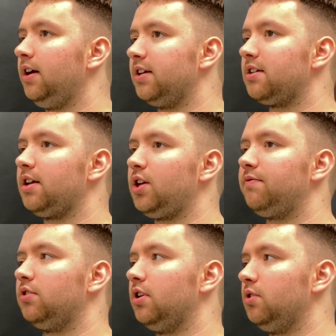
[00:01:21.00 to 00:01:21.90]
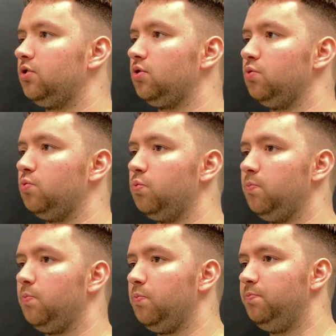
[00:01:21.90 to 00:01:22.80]
it's not like you have to, to
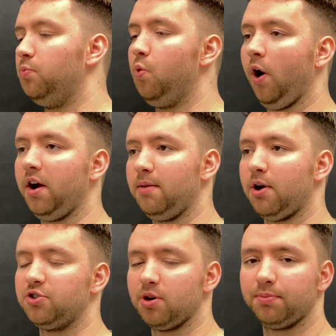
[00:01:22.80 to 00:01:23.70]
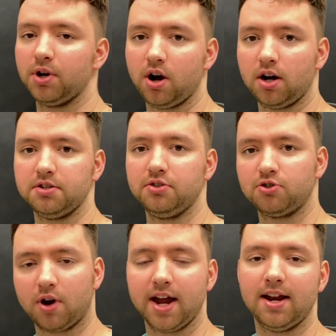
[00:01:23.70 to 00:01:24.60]
worry about jumping on,
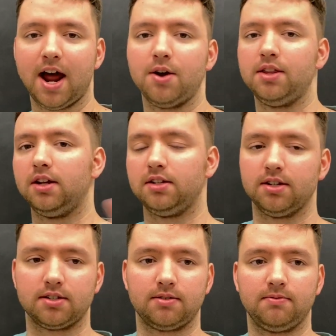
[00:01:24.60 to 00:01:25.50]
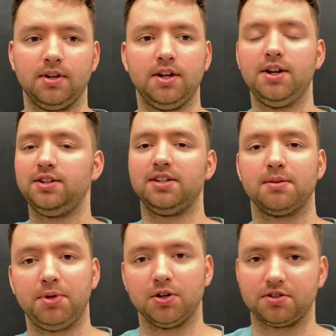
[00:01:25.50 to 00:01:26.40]
trying it out, and then it just
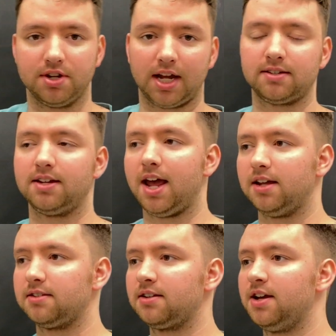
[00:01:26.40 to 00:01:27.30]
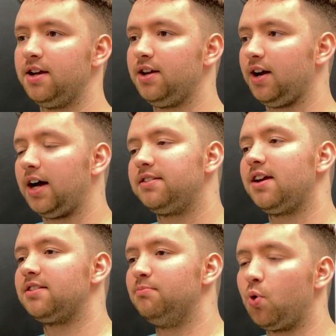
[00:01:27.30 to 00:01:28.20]
disappears the next day. It's I'd
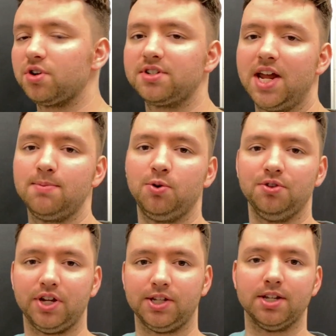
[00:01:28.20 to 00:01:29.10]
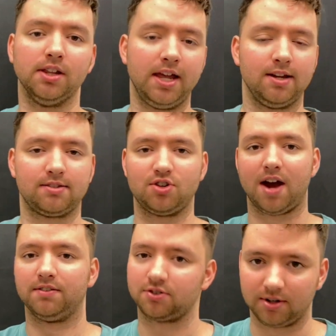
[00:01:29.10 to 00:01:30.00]
say it's more stable than the latest
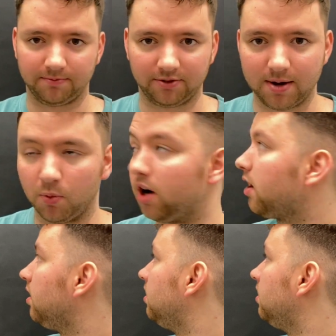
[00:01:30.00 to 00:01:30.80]
JavaScript framework.